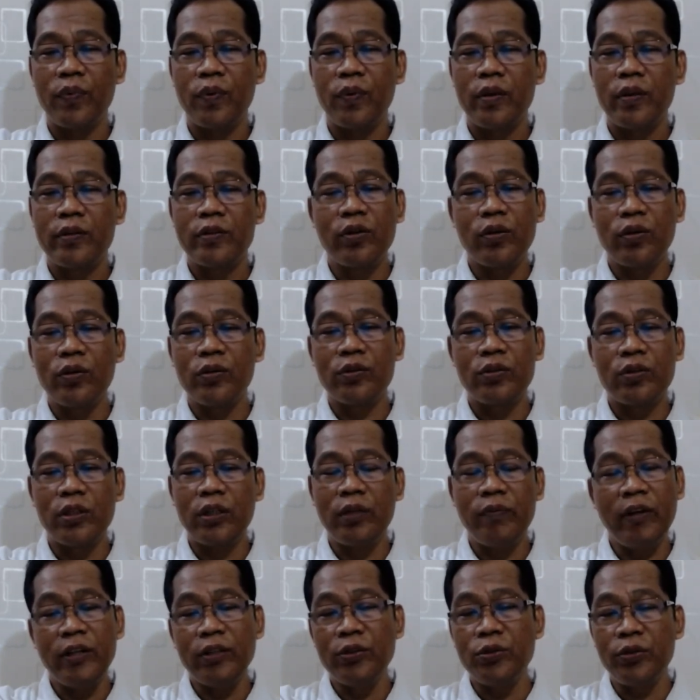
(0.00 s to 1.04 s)
So
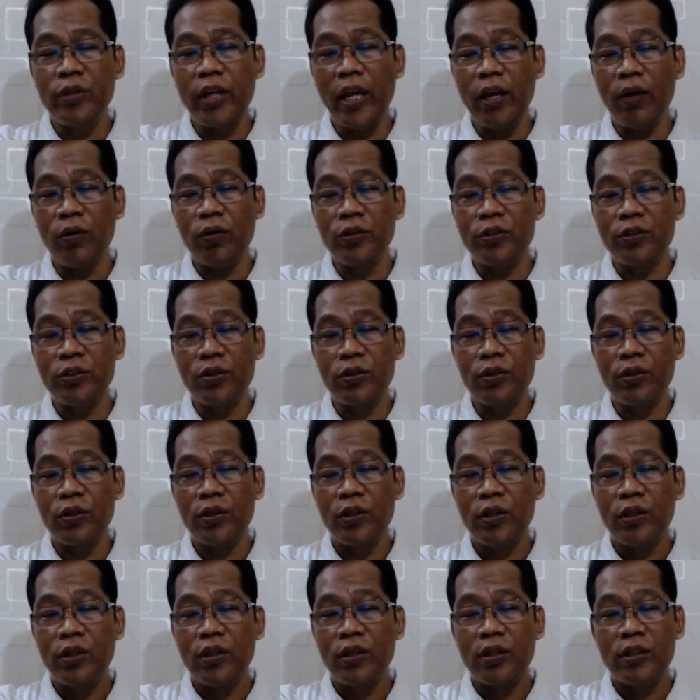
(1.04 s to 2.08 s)
even today also
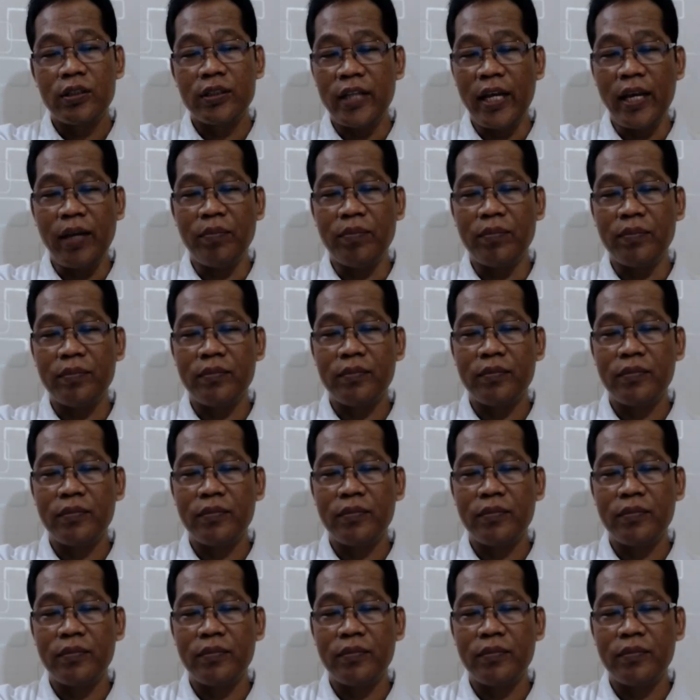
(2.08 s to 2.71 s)
same.